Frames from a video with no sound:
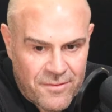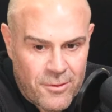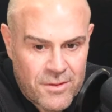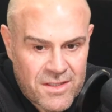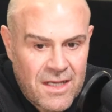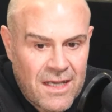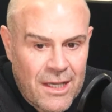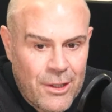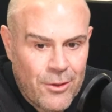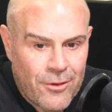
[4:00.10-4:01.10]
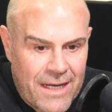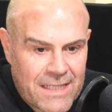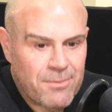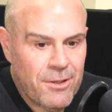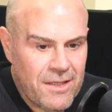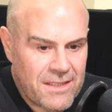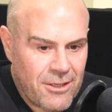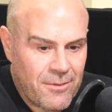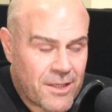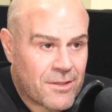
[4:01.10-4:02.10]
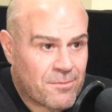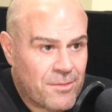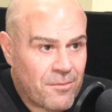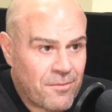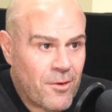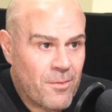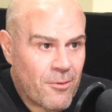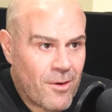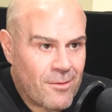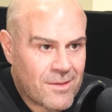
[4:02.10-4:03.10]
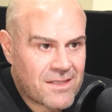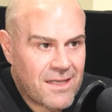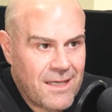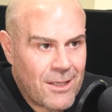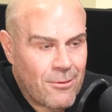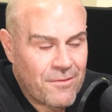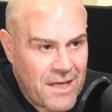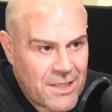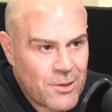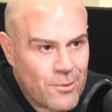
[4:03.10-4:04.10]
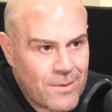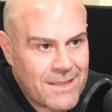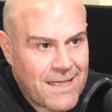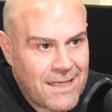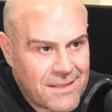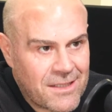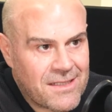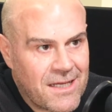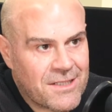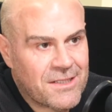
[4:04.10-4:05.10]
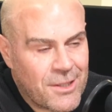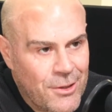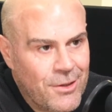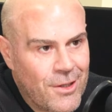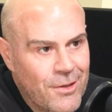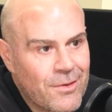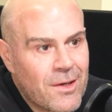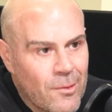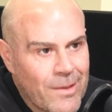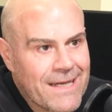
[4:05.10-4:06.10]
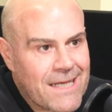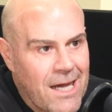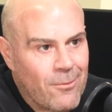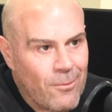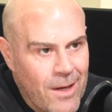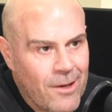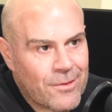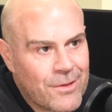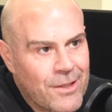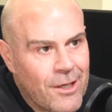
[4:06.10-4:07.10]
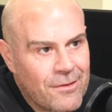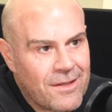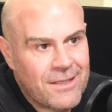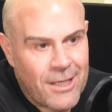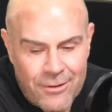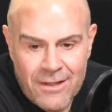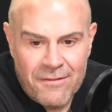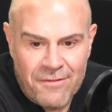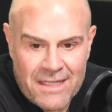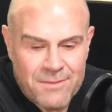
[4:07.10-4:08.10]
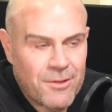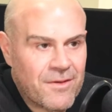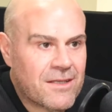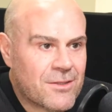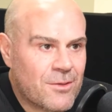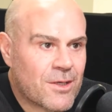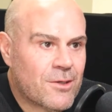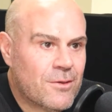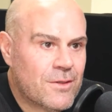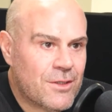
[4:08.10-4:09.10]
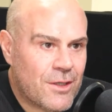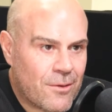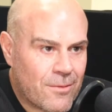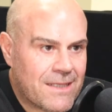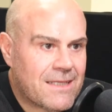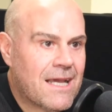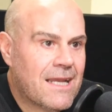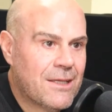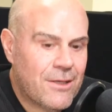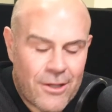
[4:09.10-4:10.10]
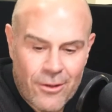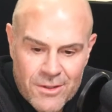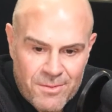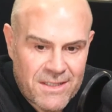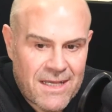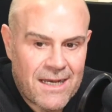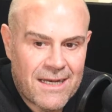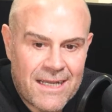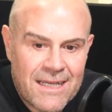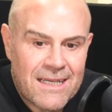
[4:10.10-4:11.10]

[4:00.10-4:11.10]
course you're an expert in this area because your former role was CEO of National Retail Association. So you know retail well, you know fast moving consumer goods, retailing, hospitality